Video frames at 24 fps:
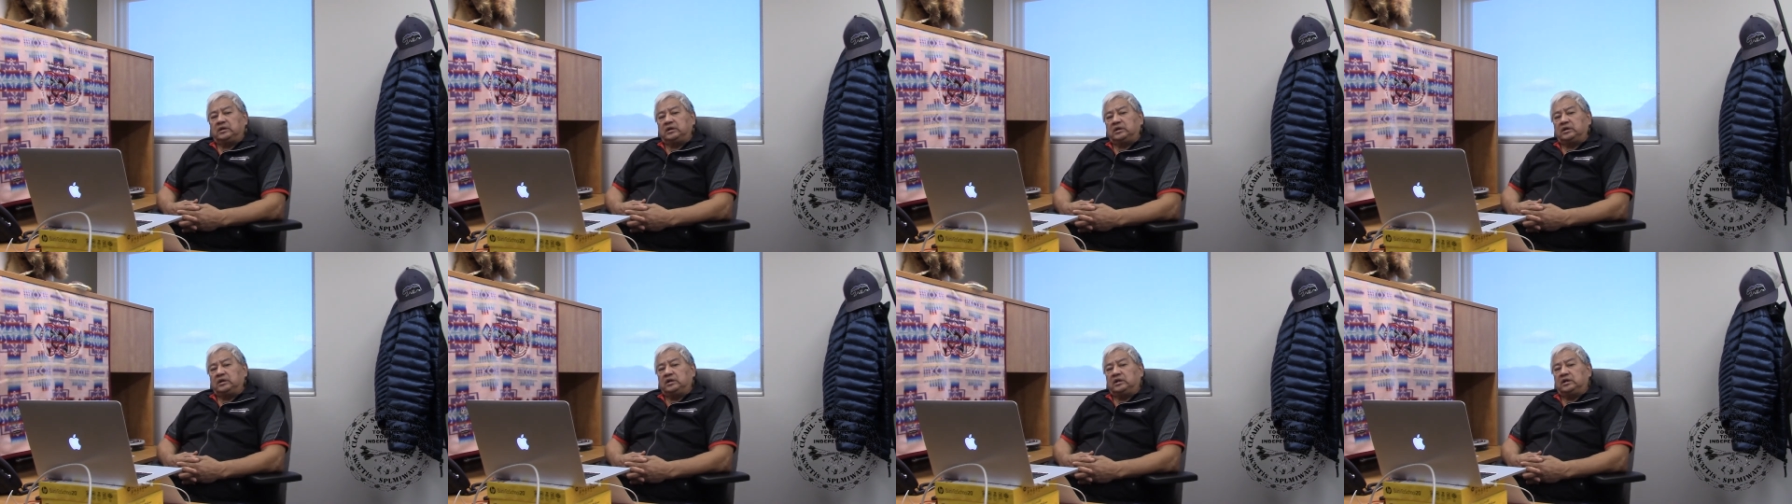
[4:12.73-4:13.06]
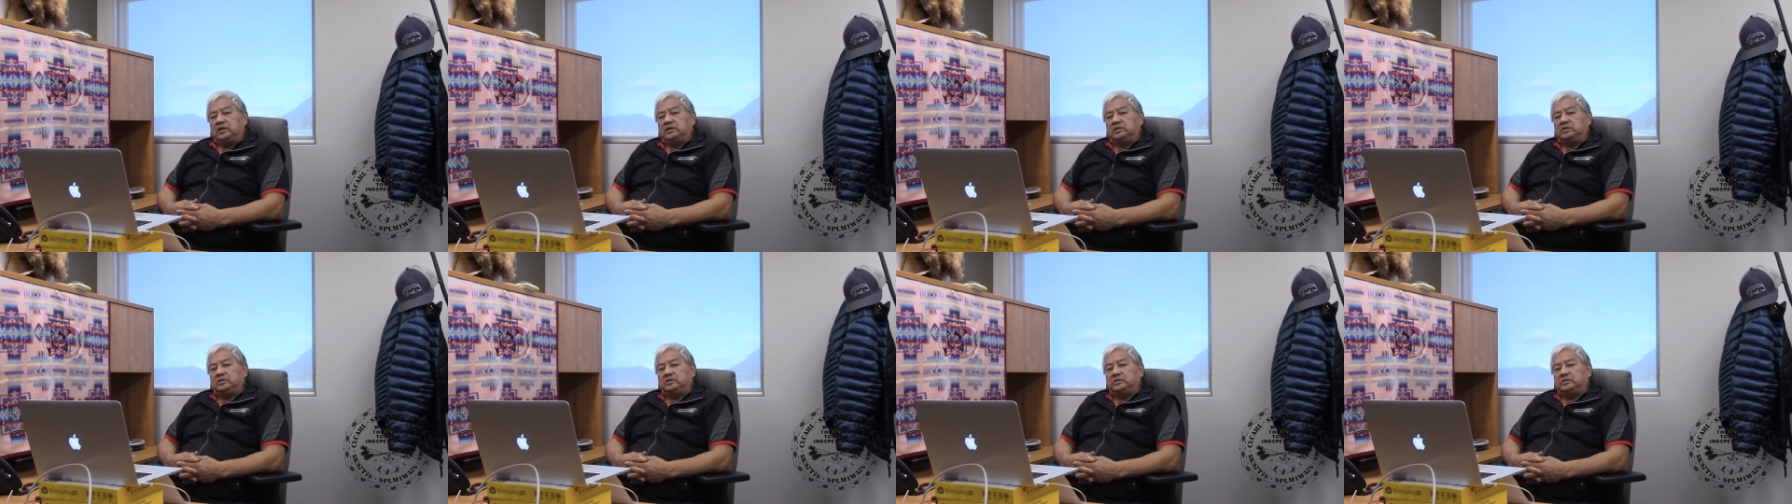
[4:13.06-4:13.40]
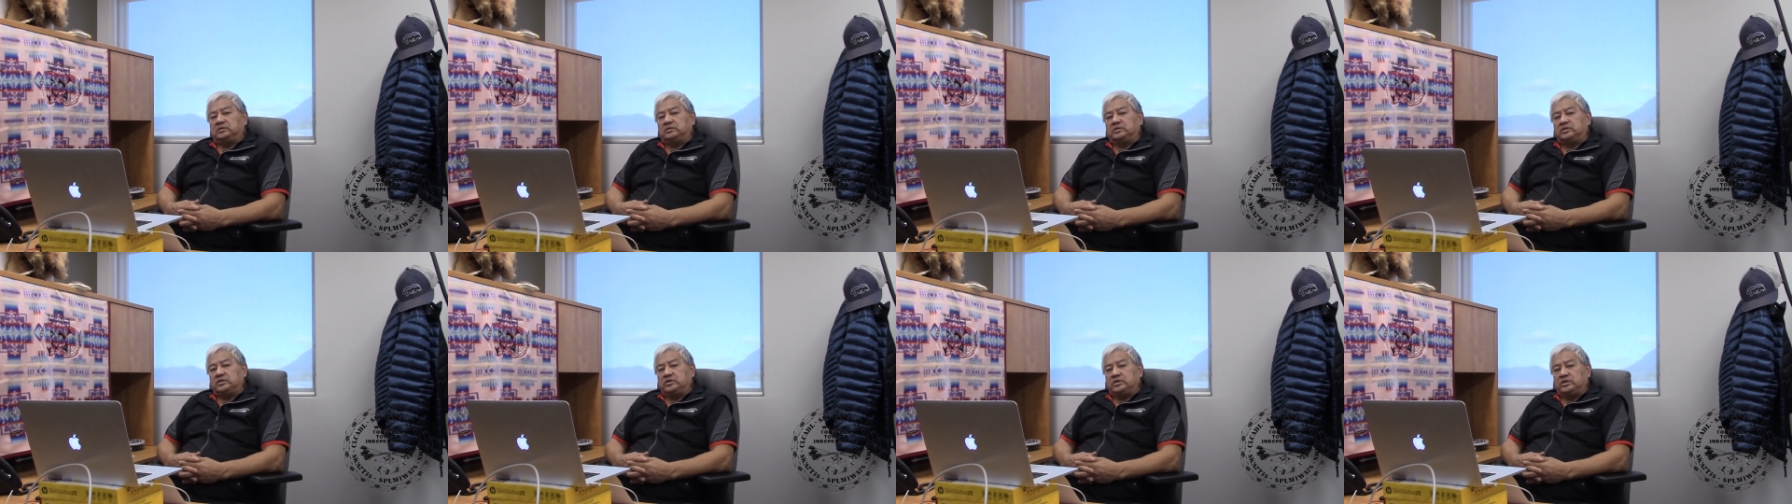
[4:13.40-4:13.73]
gone
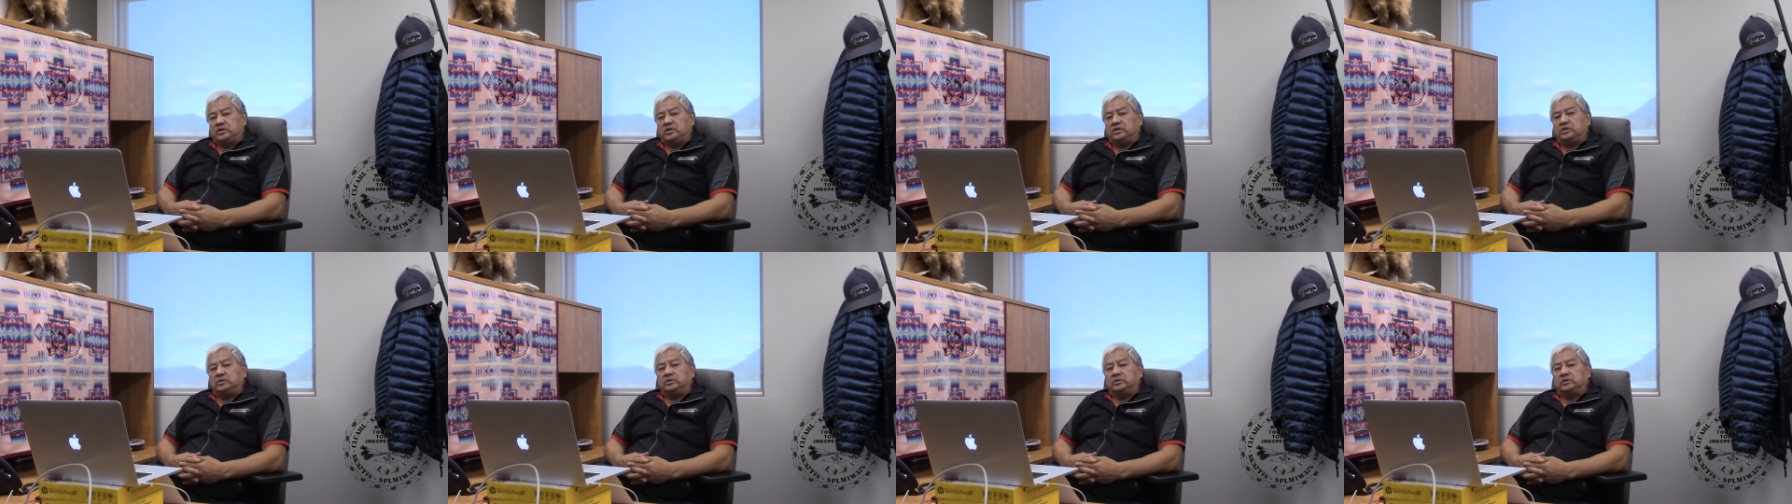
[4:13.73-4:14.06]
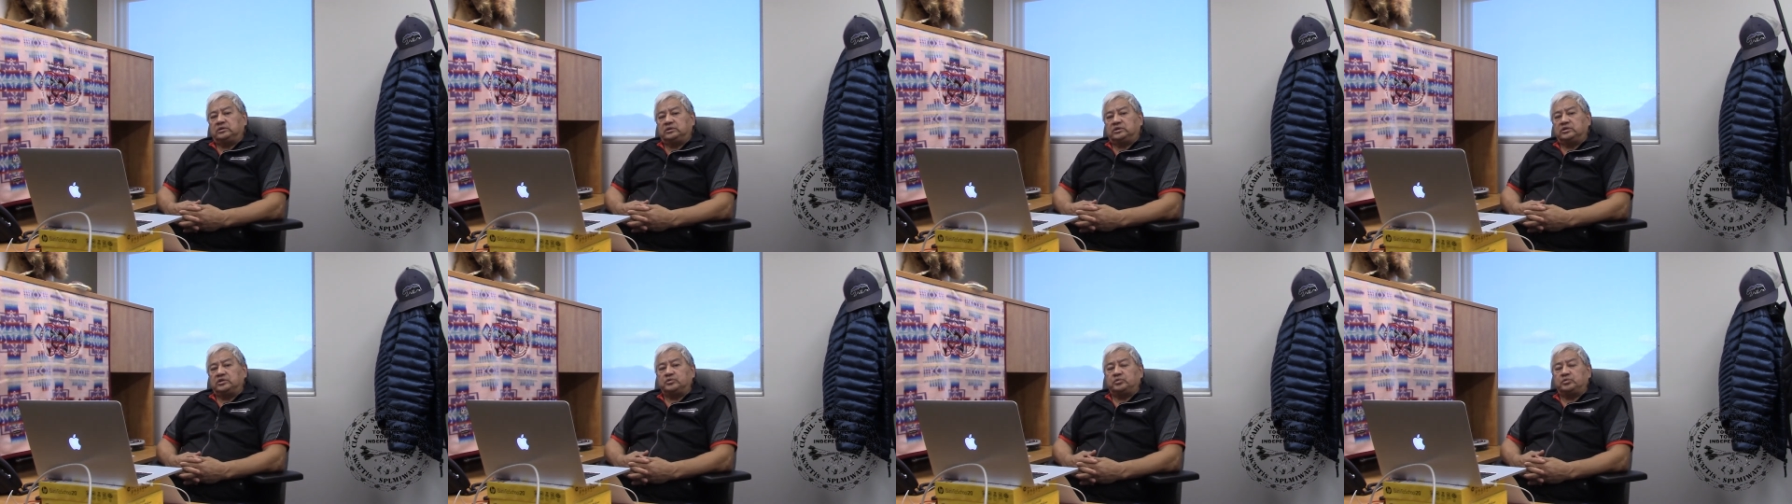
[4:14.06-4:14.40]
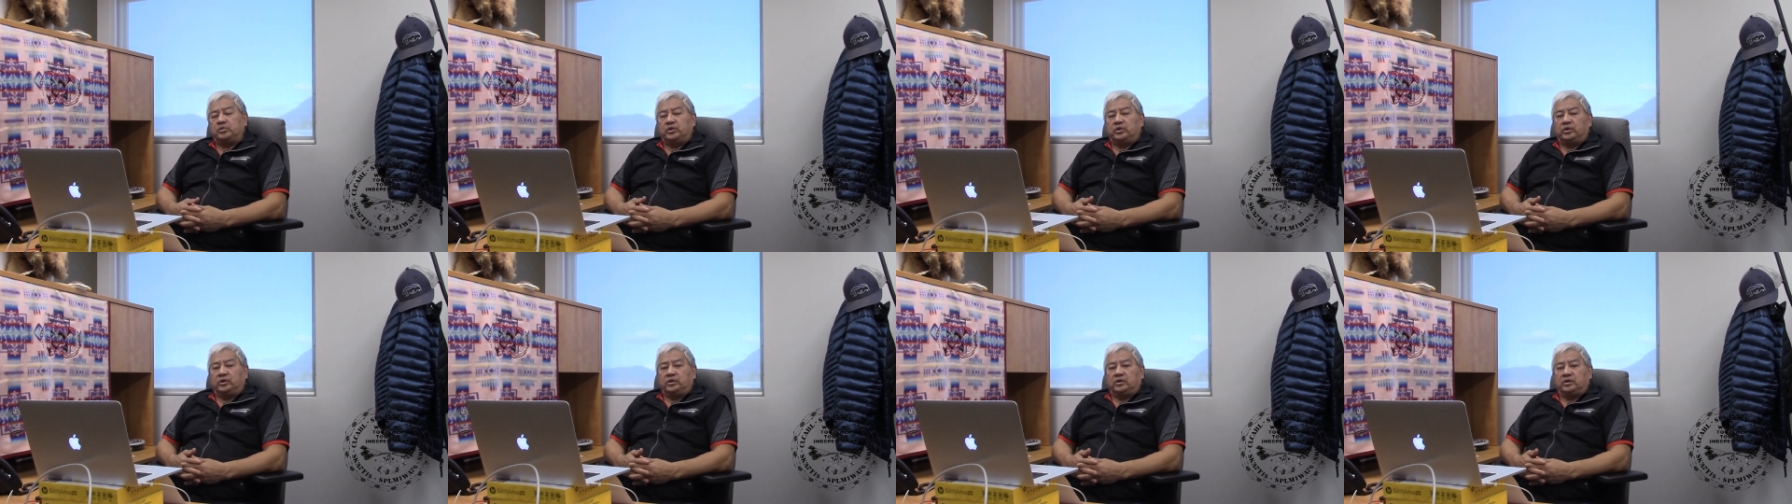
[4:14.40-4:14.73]
to zero at this
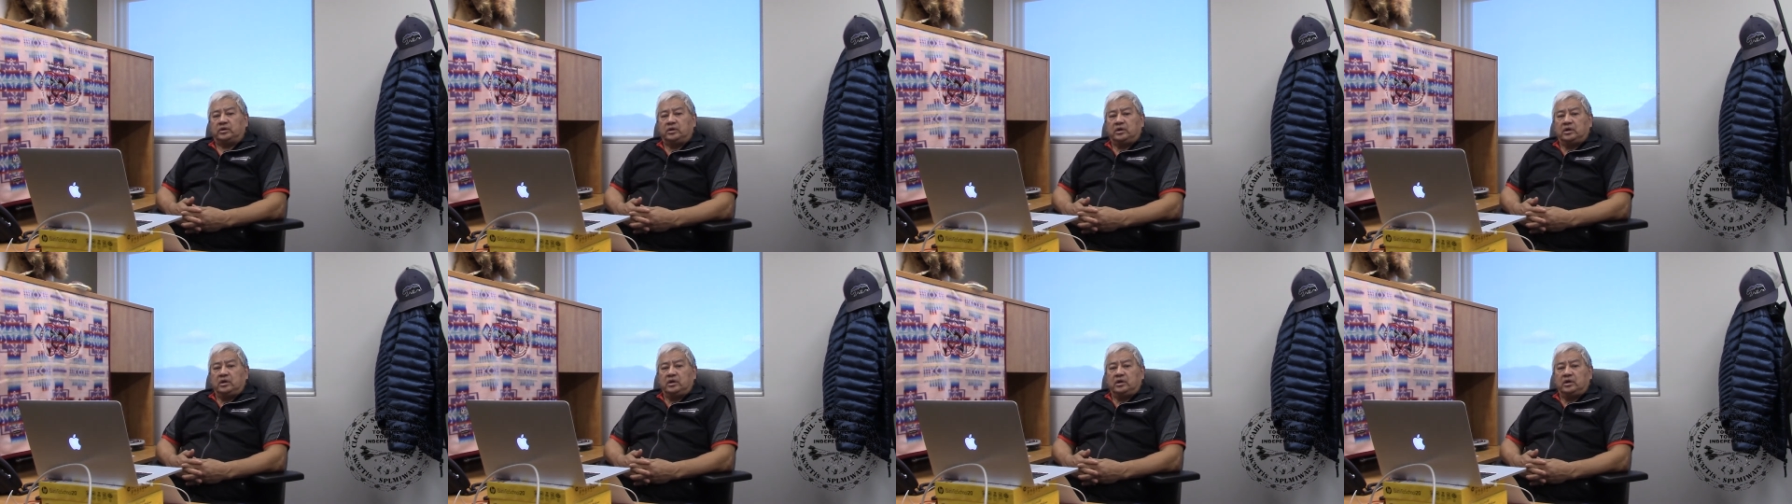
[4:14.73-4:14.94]
point.